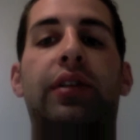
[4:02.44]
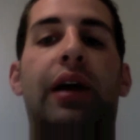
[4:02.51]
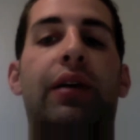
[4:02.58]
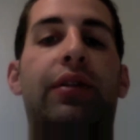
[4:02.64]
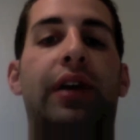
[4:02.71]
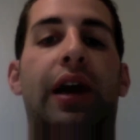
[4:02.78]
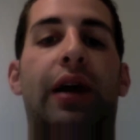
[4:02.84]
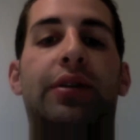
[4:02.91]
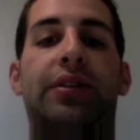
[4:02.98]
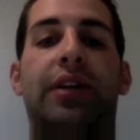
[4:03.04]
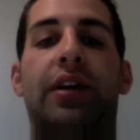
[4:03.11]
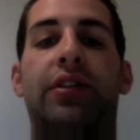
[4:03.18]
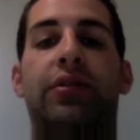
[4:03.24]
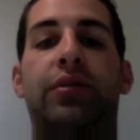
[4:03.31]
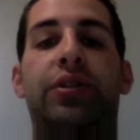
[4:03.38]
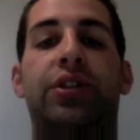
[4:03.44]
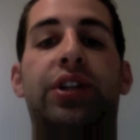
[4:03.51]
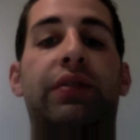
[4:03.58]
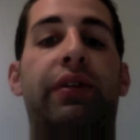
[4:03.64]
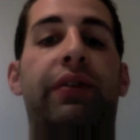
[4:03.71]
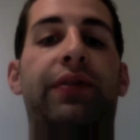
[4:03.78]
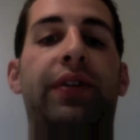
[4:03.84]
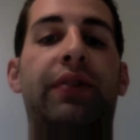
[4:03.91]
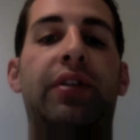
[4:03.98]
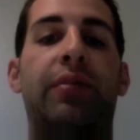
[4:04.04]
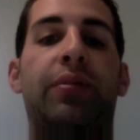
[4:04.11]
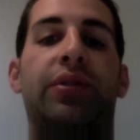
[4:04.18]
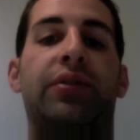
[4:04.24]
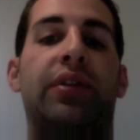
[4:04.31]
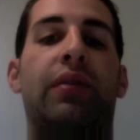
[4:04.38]
the outside to achieve a
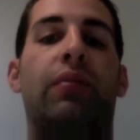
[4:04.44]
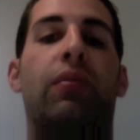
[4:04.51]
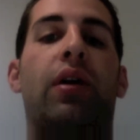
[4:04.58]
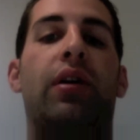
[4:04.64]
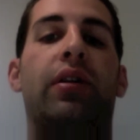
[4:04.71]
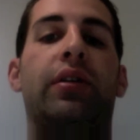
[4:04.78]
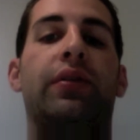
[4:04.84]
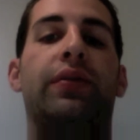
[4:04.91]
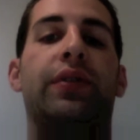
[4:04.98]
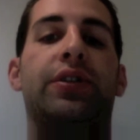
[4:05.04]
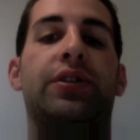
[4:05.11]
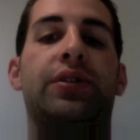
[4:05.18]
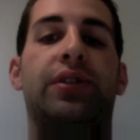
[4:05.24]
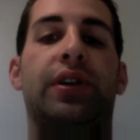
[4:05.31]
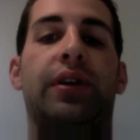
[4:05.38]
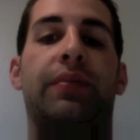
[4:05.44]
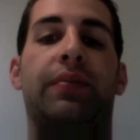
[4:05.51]
50% water efficiency.